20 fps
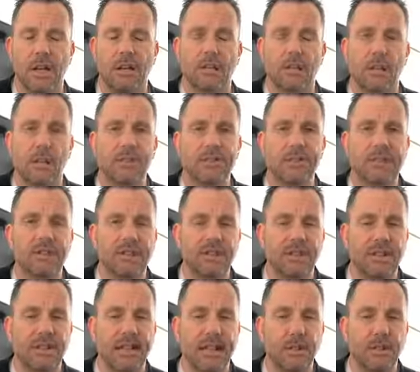So it wasn't
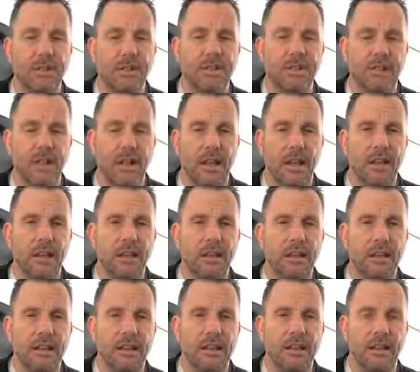just that he was
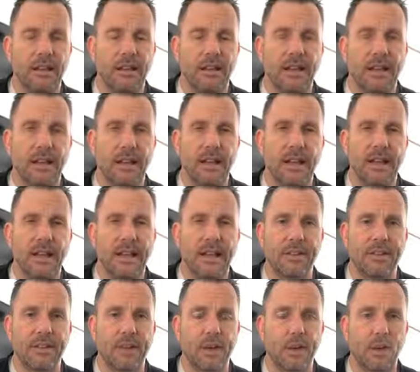listening and
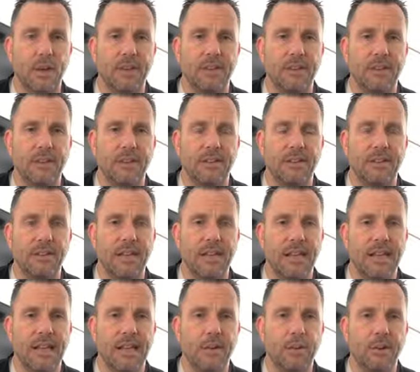asking questions,
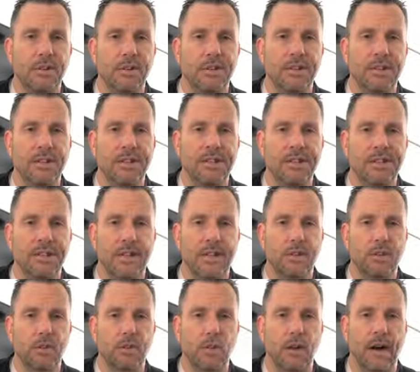he was teaching
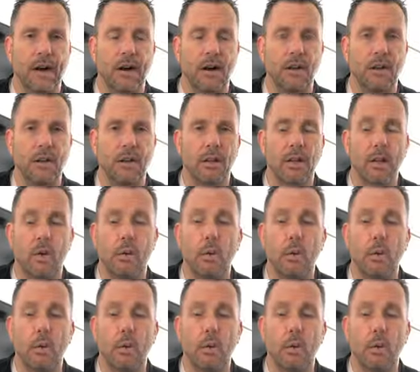as well.